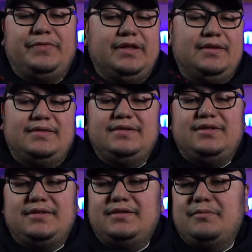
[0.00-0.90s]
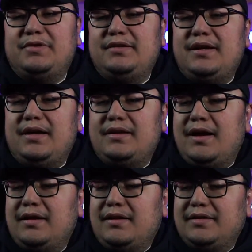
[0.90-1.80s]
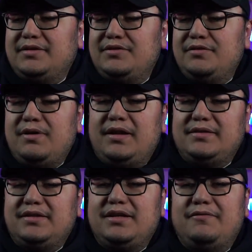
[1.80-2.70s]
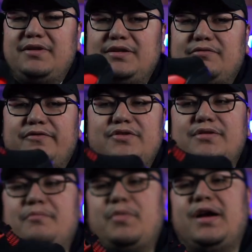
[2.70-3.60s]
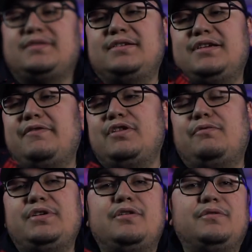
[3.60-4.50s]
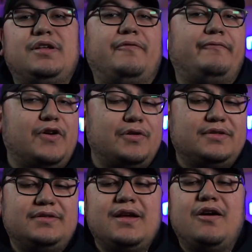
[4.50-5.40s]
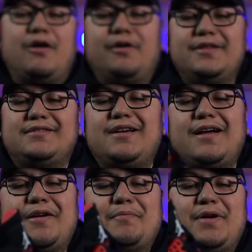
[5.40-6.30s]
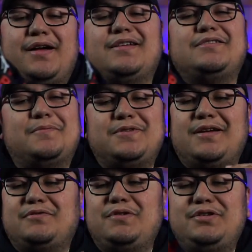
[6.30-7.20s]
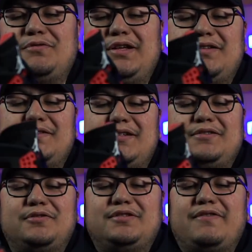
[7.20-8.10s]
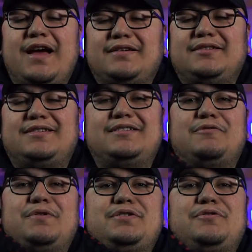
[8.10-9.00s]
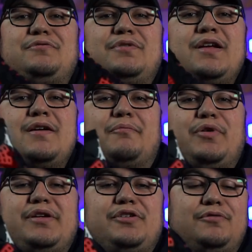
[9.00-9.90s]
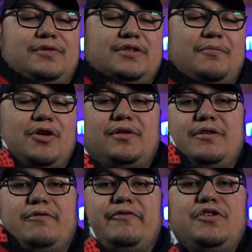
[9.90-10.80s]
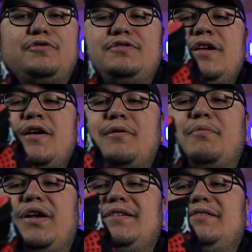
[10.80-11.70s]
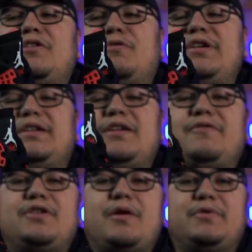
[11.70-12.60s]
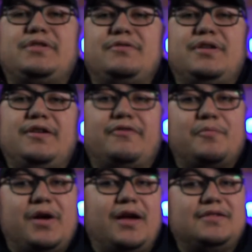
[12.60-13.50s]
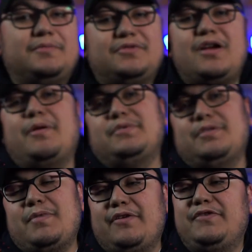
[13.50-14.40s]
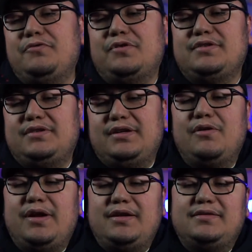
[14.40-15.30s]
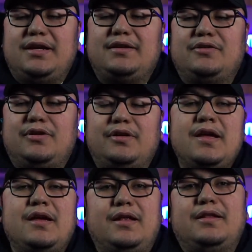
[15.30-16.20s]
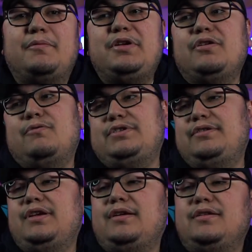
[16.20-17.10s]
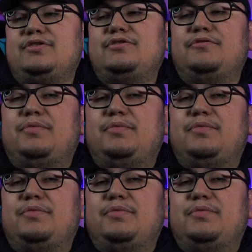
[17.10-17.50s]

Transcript: This is just something that I like to do. I like to give you these reviews and unboxings even though we don't get them first all the time. Sometimes we do get those exclusive accesses and we do bring you some early reviews, but I still wanted to give you an opportunity for my subscribers and my viewers to go ahead and take a look and let me know what you think of the shoe.